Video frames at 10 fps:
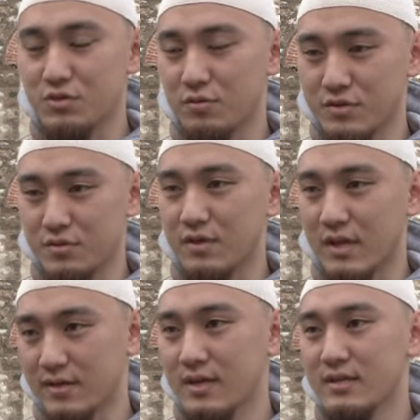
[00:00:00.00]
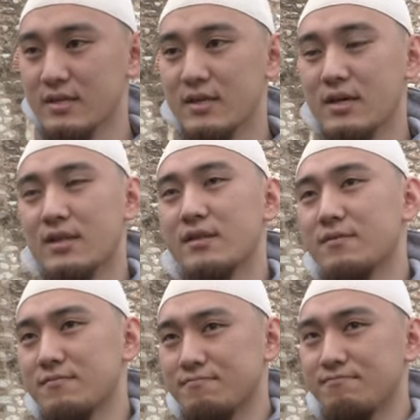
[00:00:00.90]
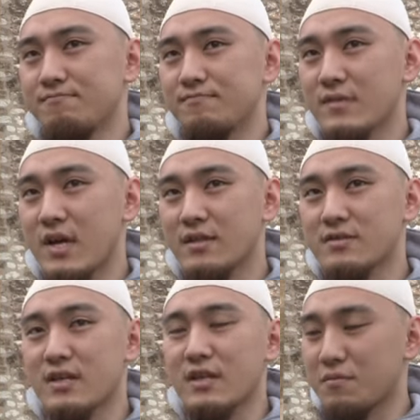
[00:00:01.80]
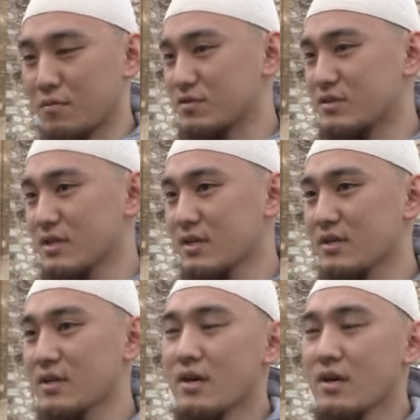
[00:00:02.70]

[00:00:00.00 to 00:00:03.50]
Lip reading: also like that, and studying Bosnia.